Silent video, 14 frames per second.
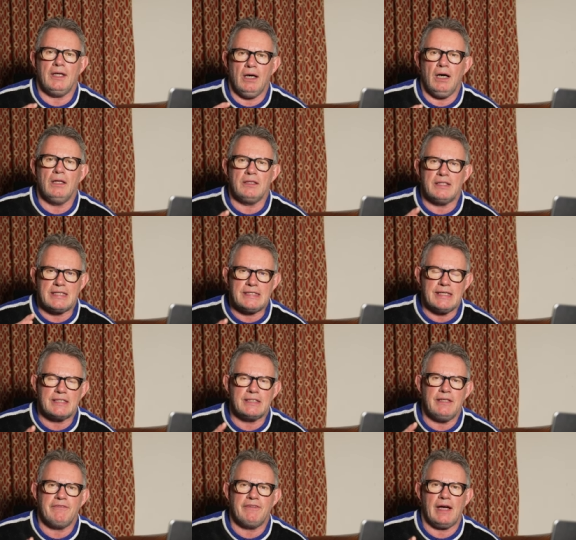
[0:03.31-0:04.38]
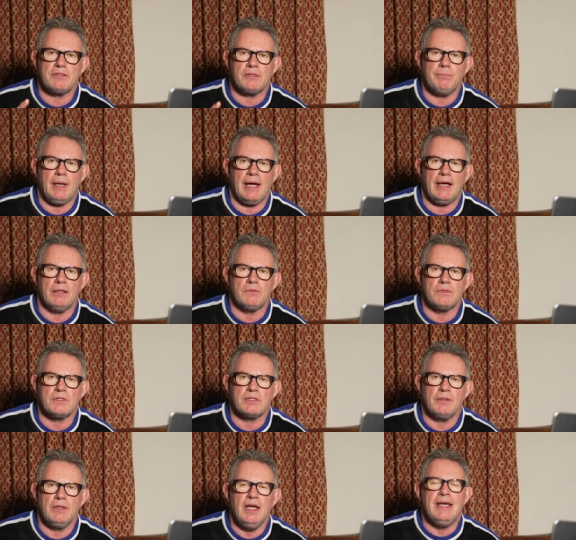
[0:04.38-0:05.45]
at under £60,000.